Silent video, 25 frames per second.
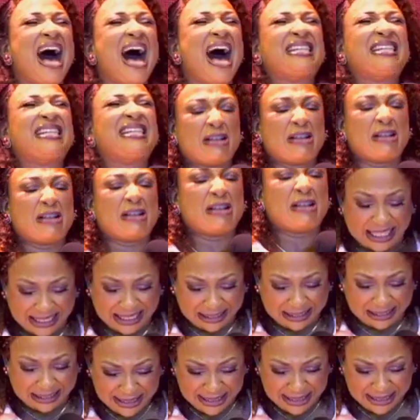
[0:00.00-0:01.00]

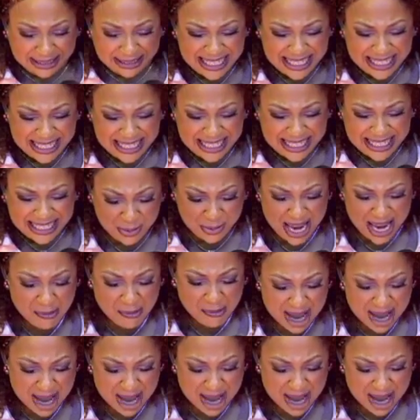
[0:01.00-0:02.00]
the
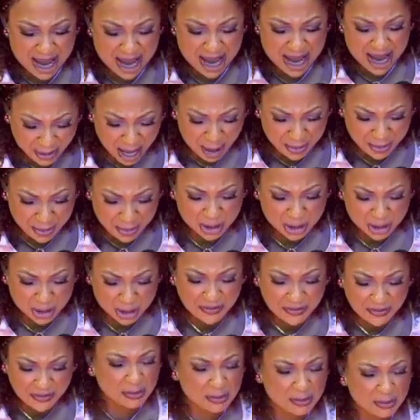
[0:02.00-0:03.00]
appearance of
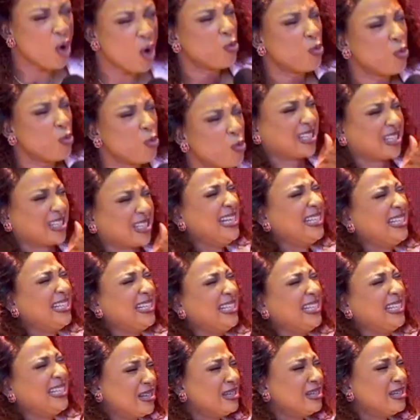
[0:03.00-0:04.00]
him was
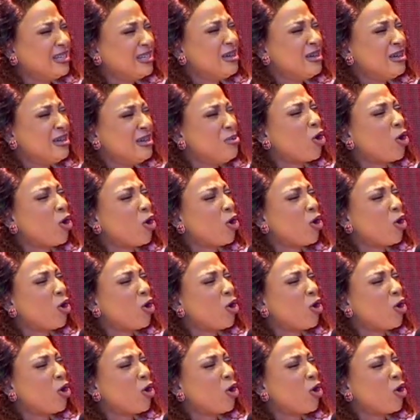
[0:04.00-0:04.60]
glittering because he